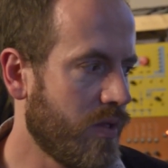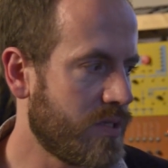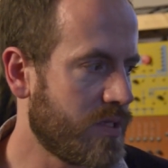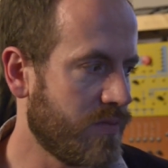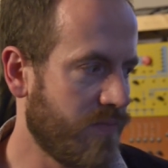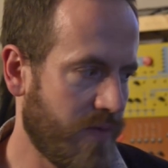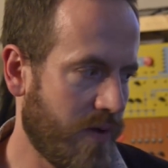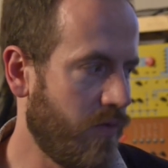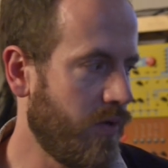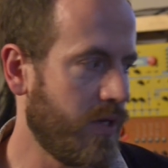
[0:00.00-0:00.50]
a
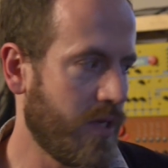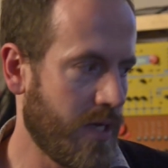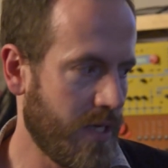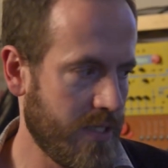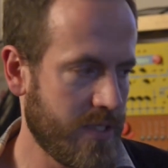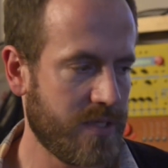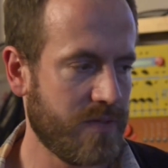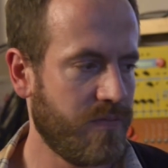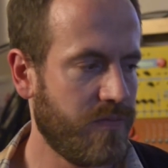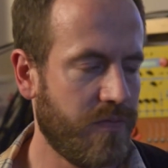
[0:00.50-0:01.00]
very
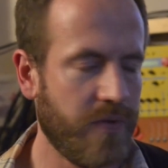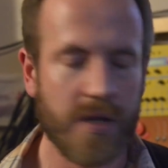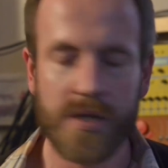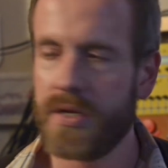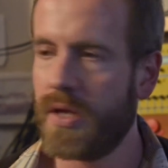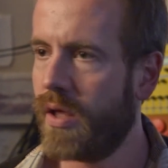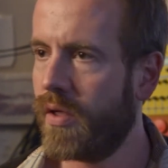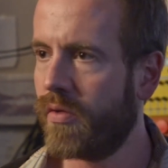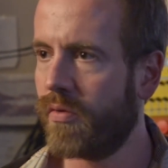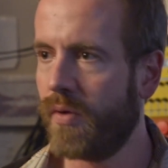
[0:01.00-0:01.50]
nice
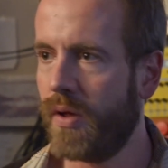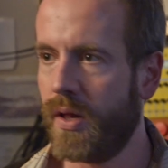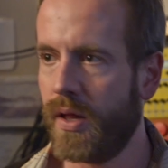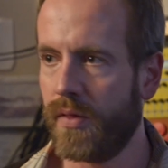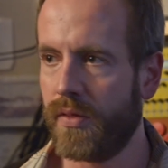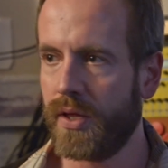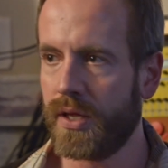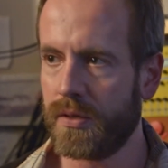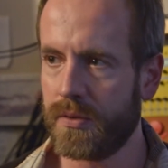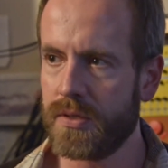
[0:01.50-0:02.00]
filter as well, I
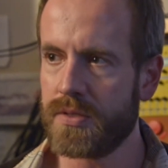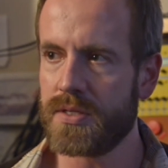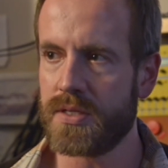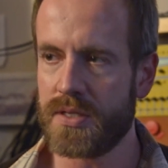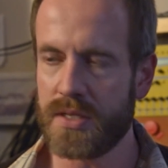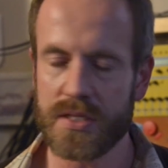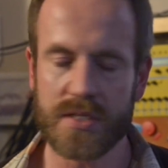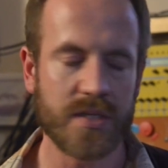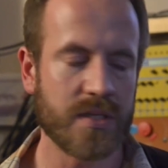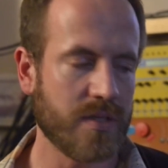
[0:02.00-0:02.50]
think, because
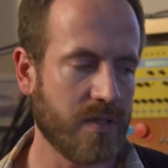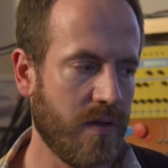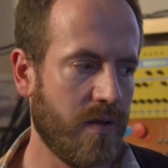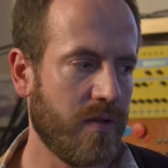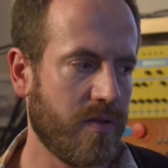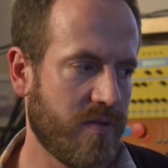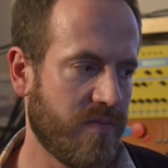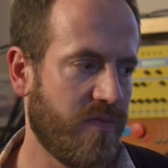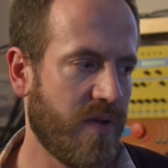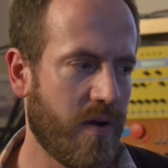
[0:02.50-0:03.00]

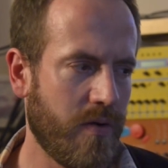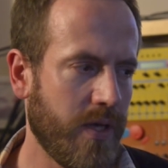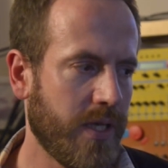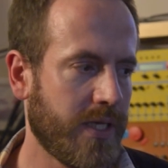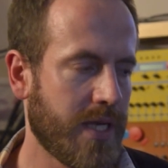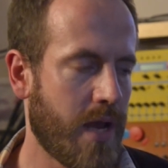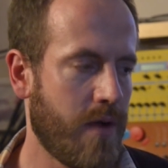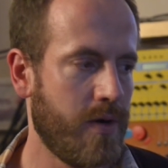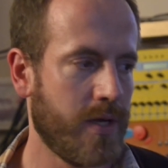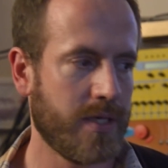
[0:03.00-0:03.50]
it's very
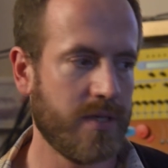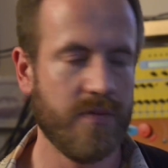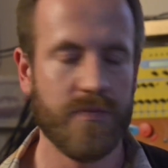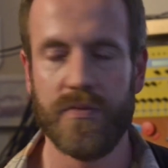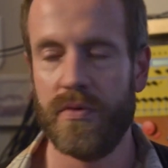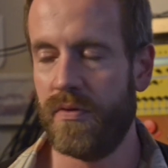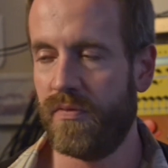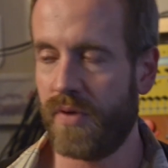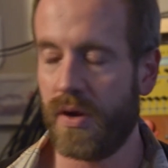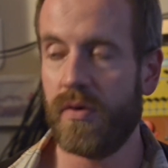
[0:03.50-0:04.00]

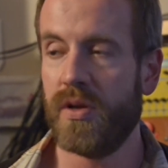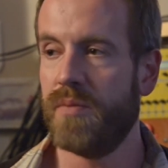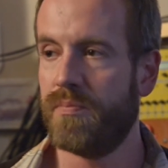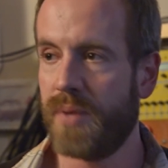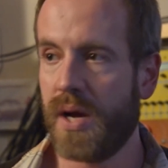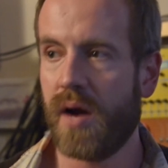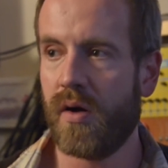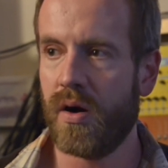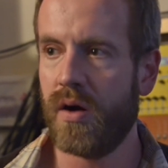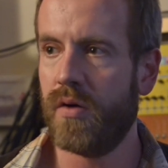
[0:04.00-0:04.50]
characterful, very
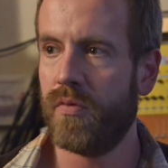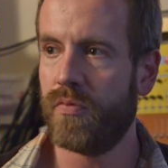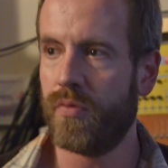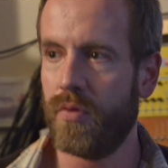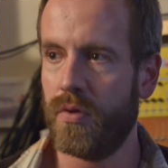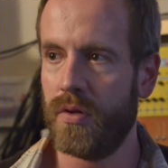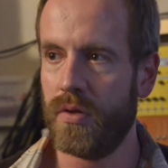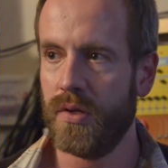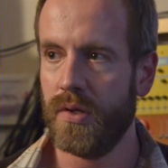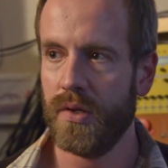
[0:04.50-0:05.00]

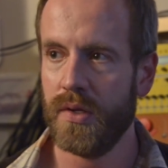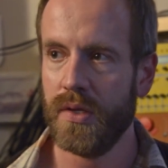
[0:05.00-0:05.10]
powerful.